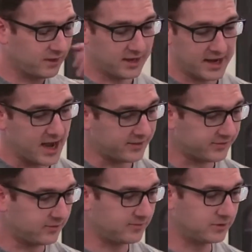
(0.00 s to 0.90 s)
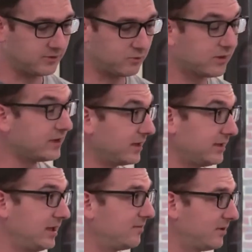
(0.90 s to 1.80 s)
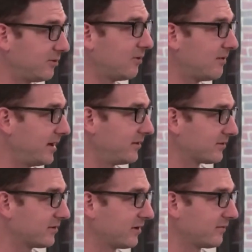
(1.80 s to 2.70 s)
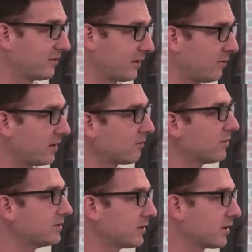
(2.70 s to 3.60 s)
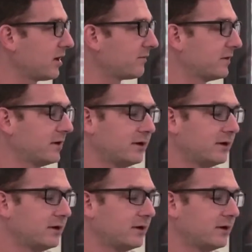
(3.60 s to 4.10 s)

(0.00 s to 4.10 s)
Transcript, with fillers: And I asked them to really dig deep into what made it successful, like when it really took off.